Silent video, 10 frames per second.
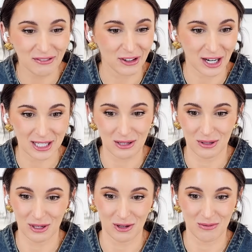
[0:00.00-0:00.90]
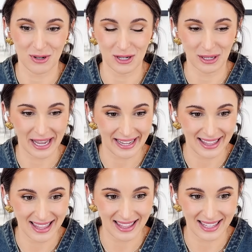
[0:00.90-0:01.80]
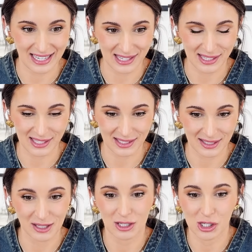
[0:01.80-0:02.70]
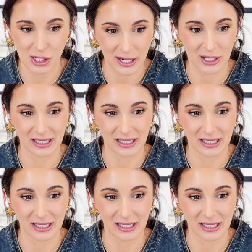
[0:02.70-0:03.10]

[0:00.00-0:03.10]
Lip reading: if you're on YouTube do you get this sheer